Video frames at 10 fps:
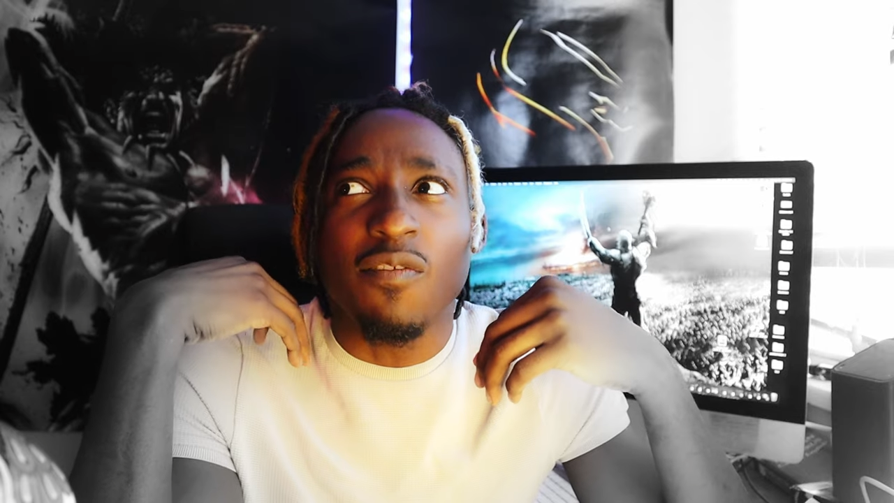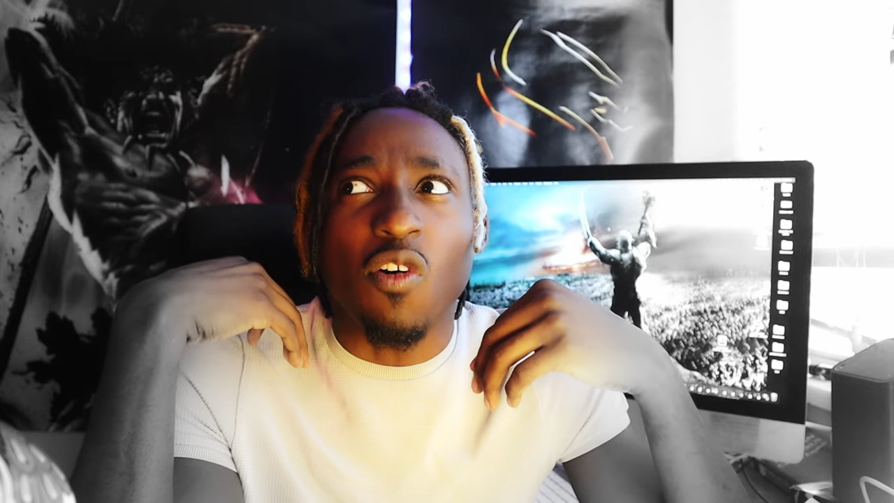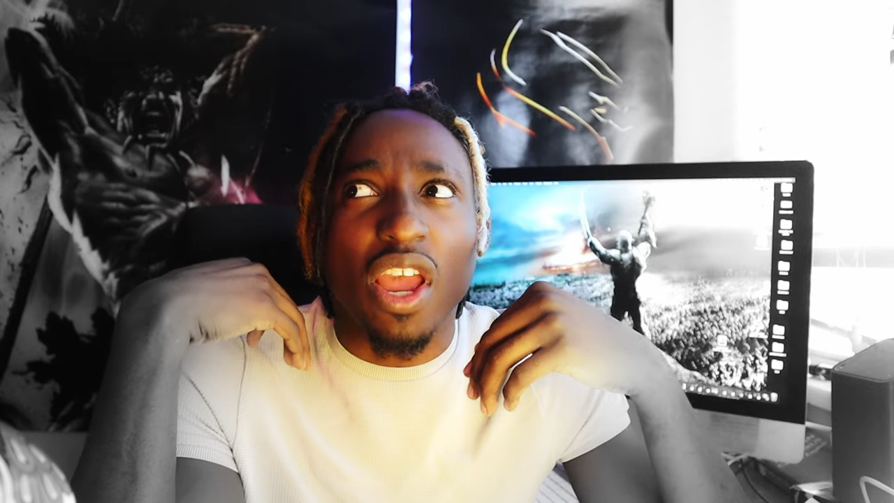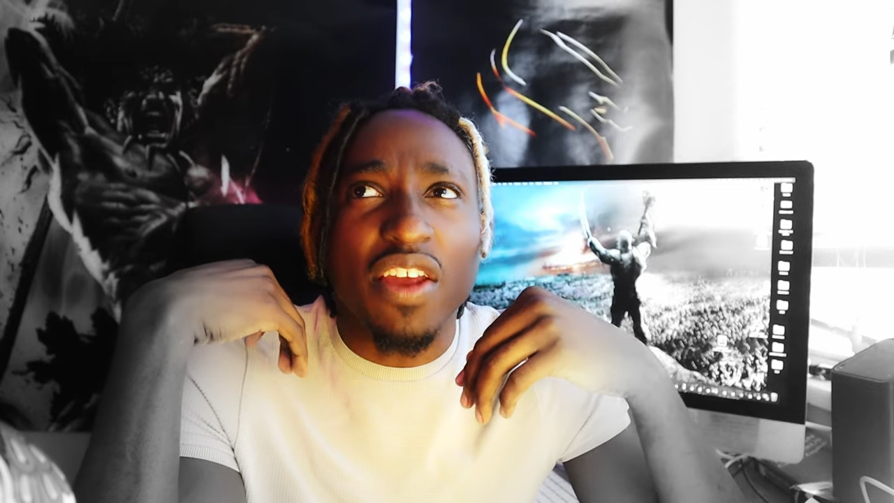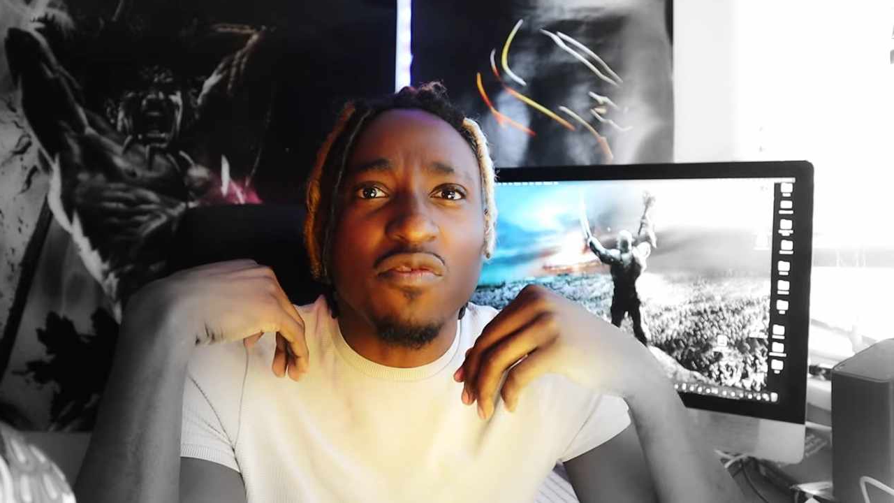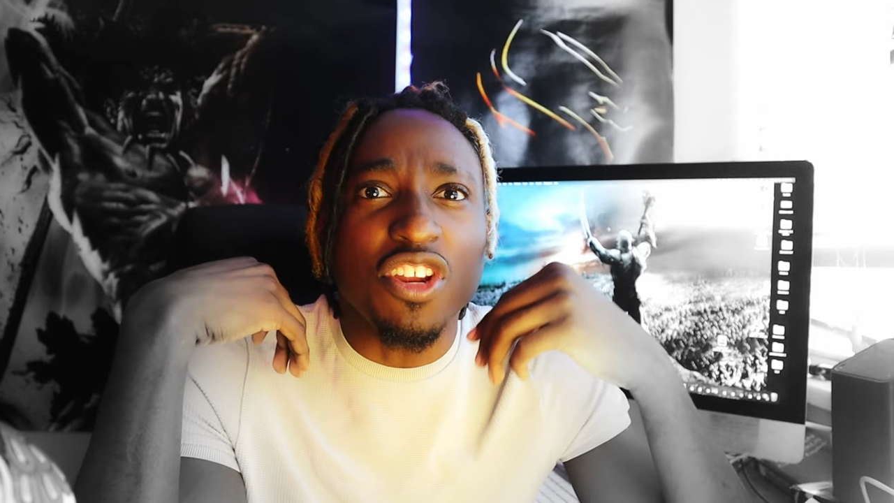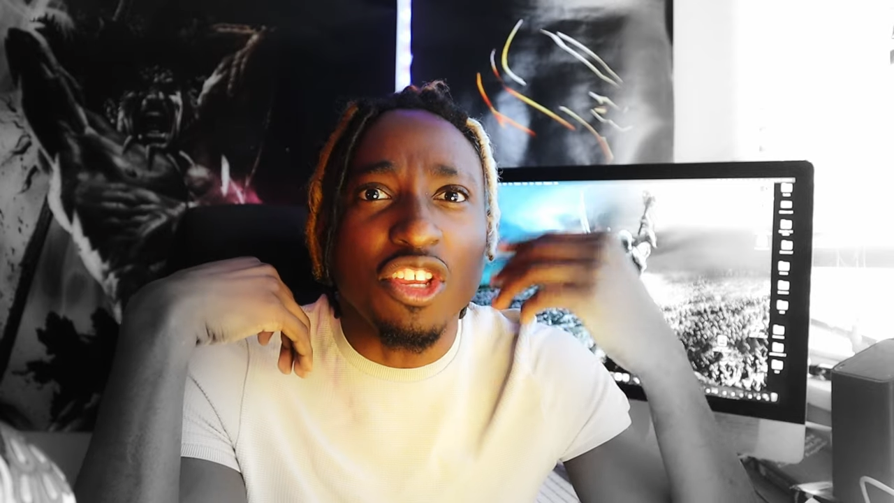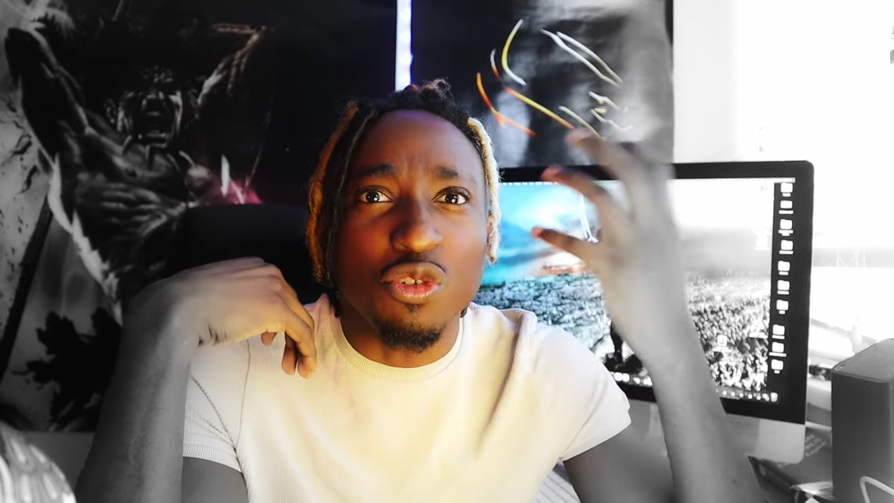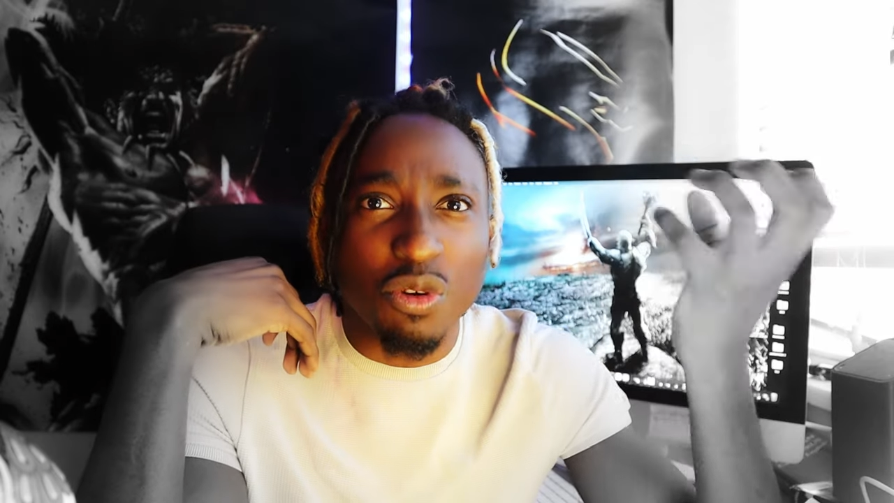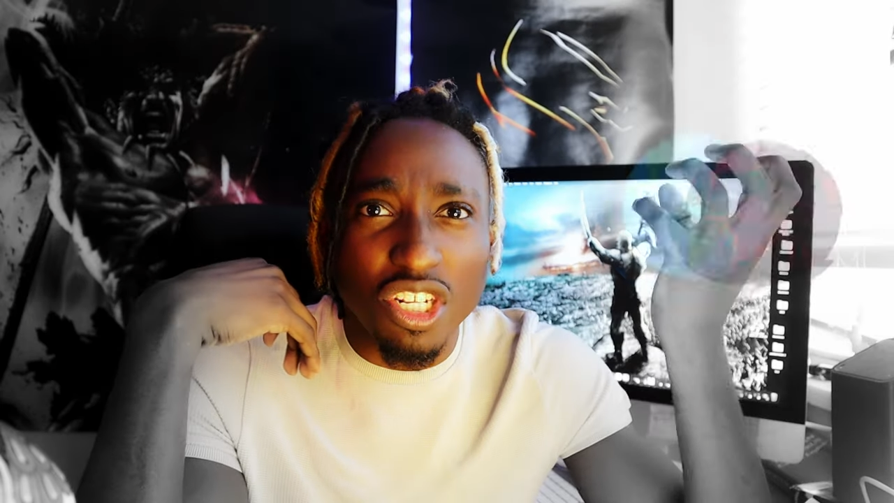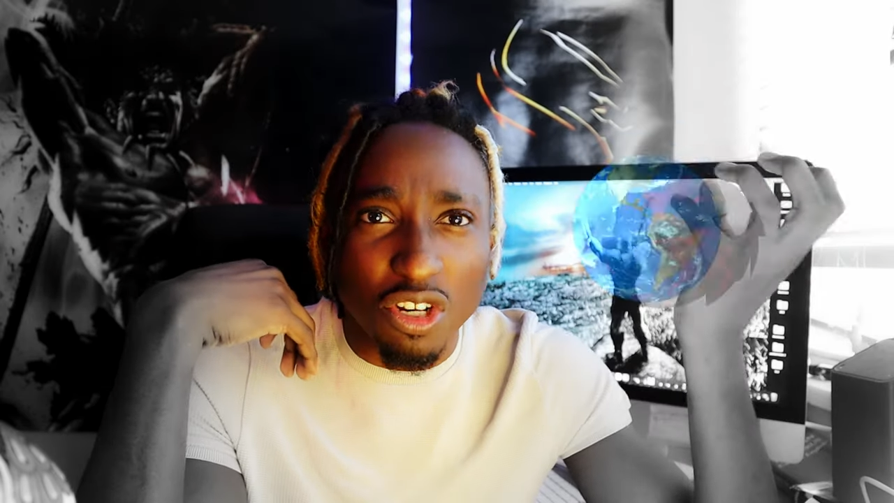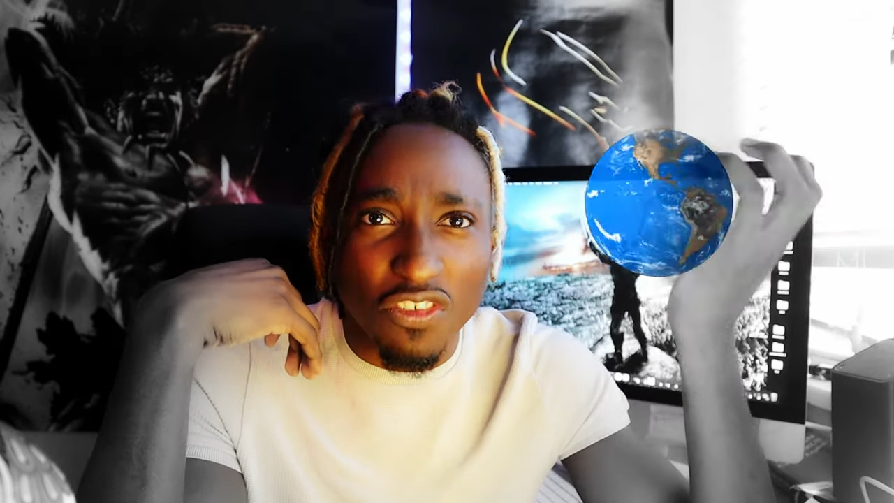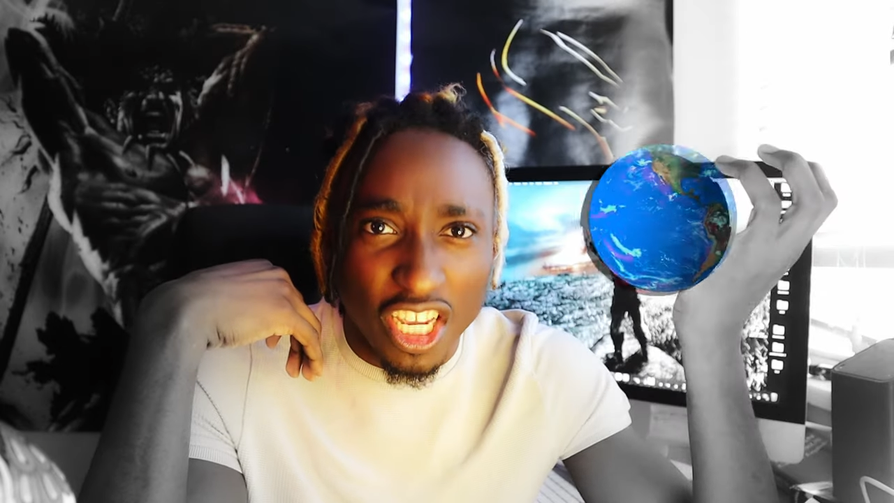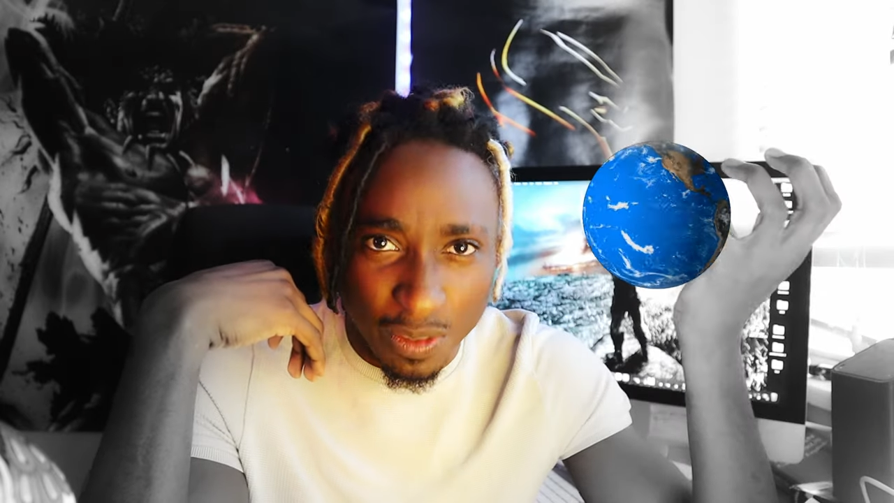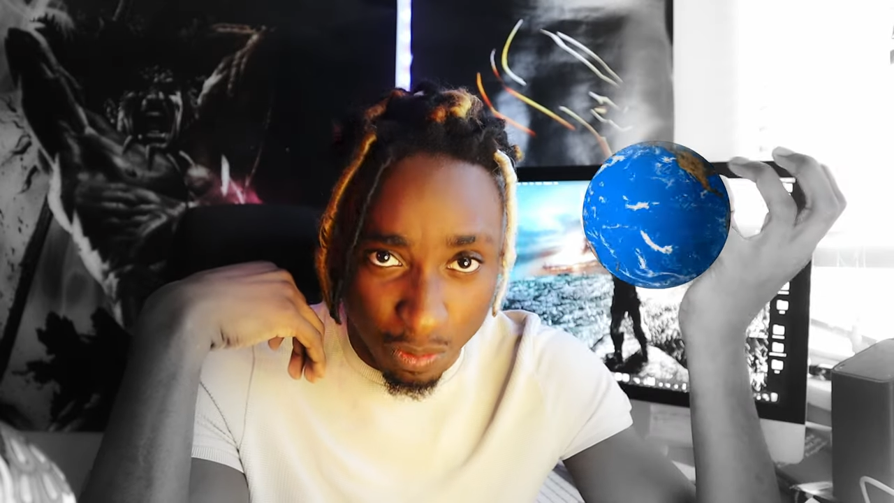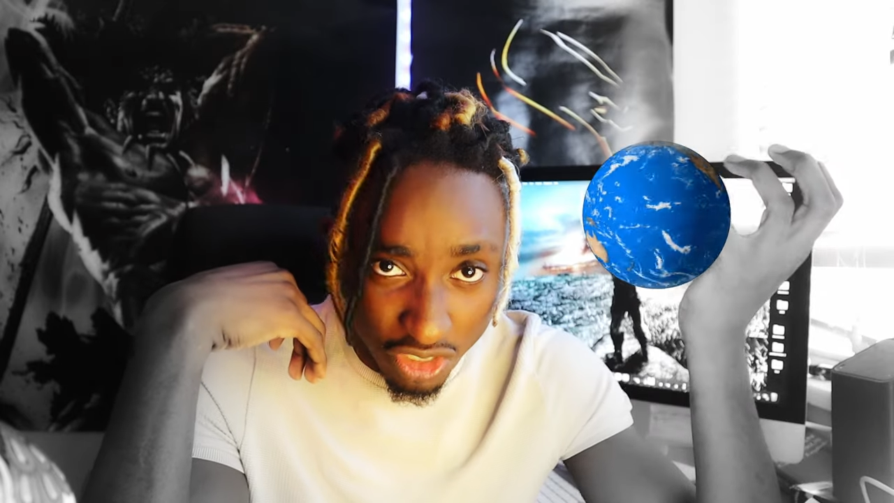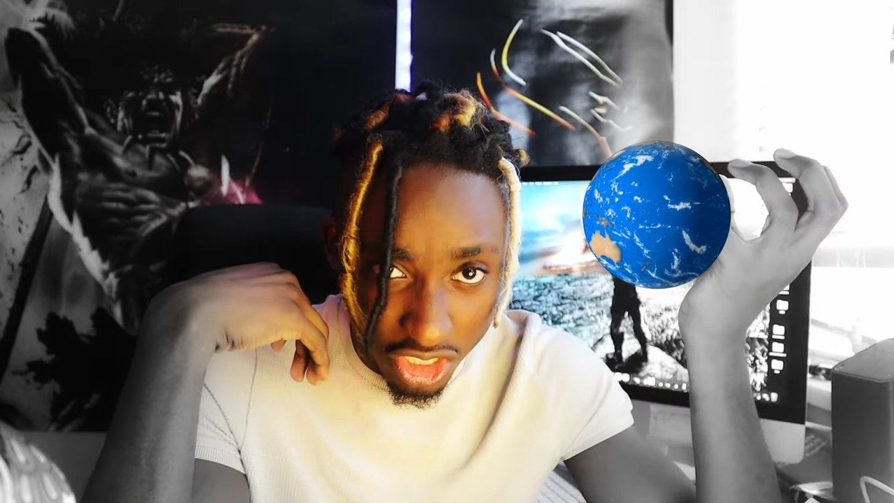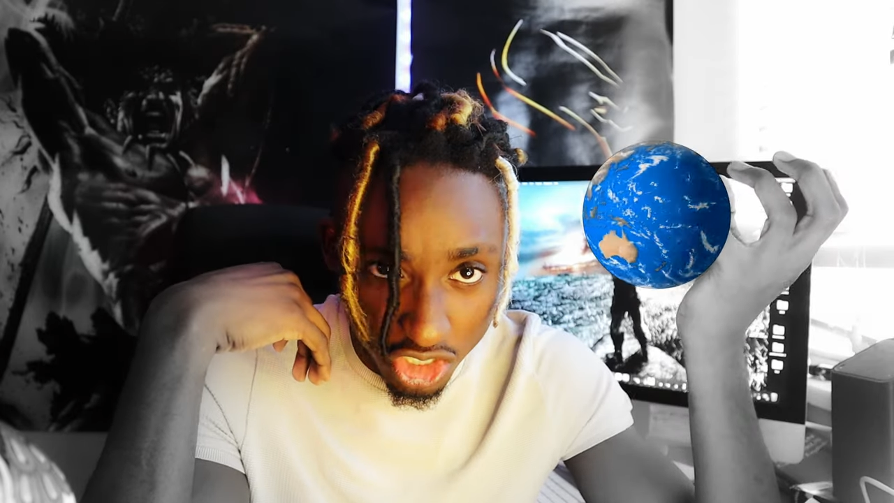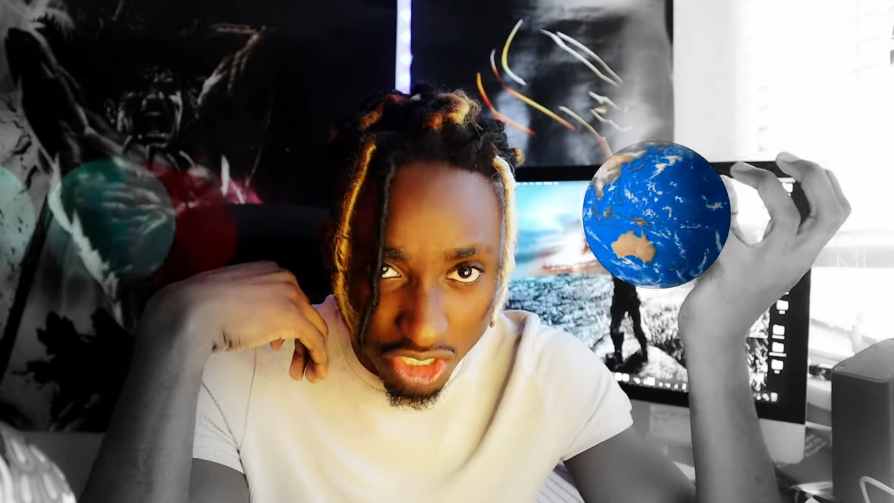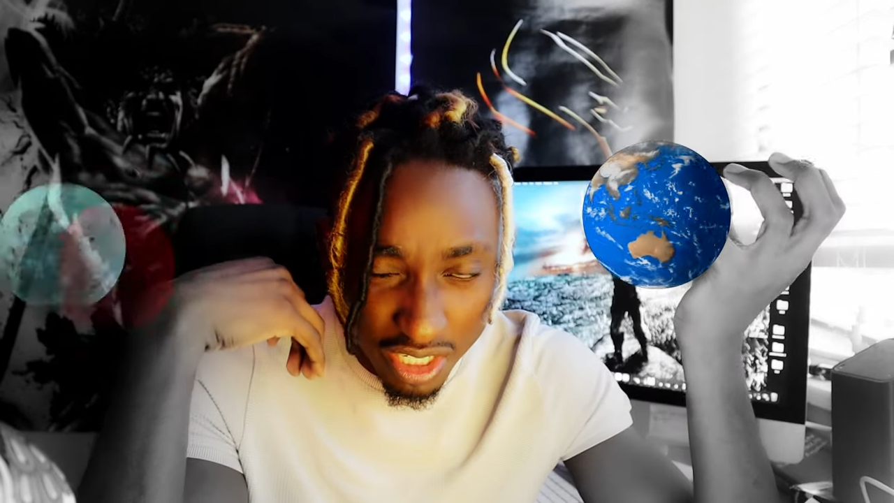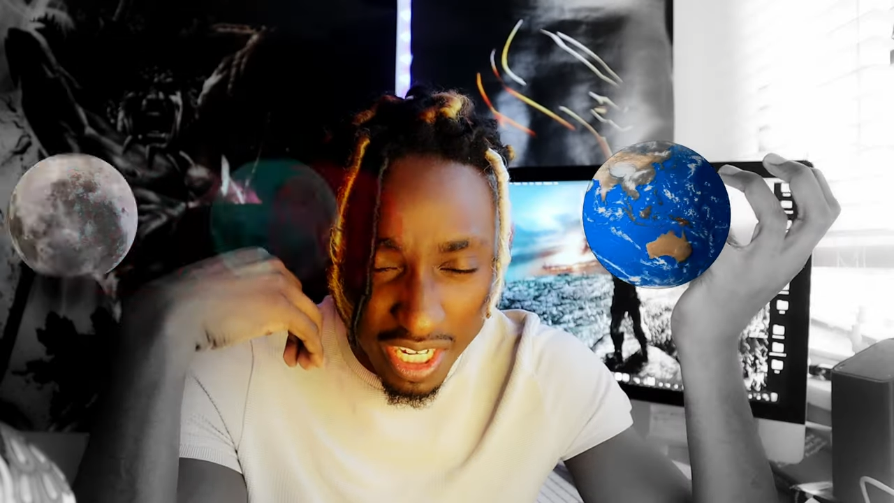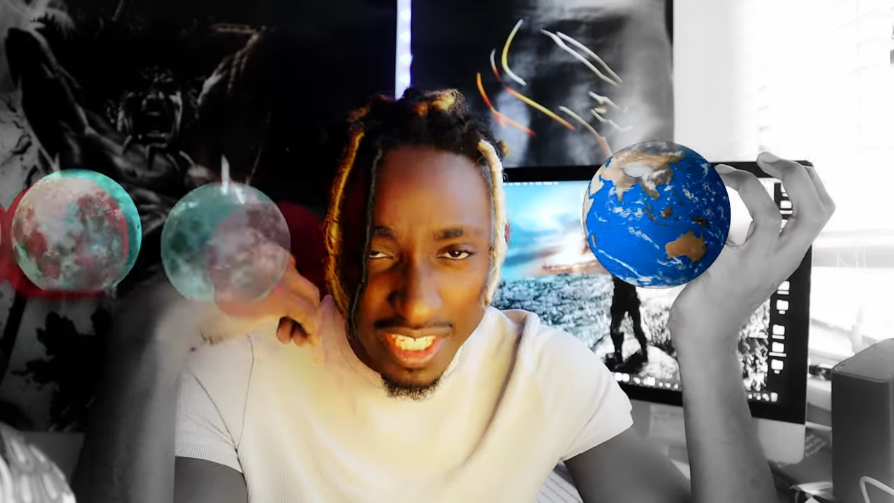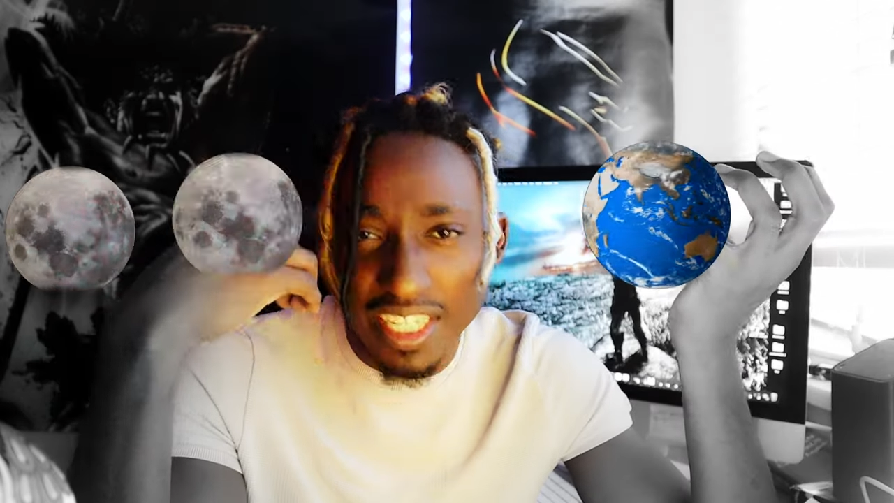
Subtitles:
For every unit of exposition,